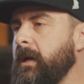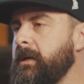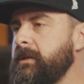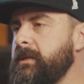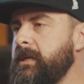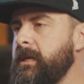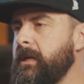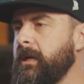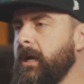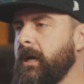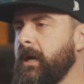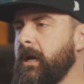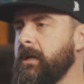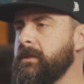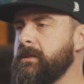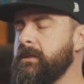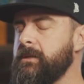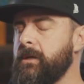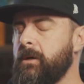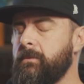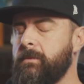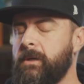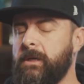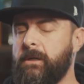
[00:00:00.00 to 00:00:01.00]
19 i got
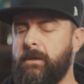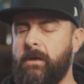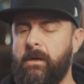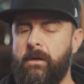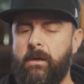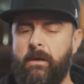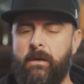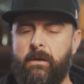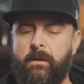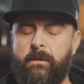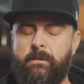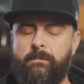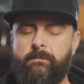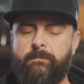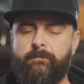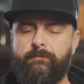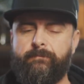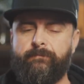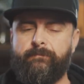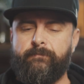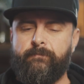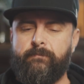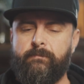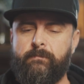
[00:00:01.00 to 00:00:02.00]
sober
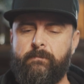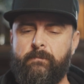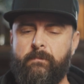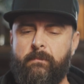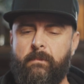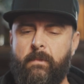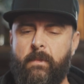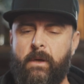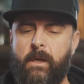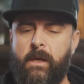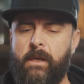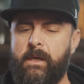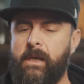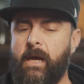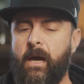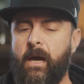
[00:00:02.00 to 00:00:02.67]
um, and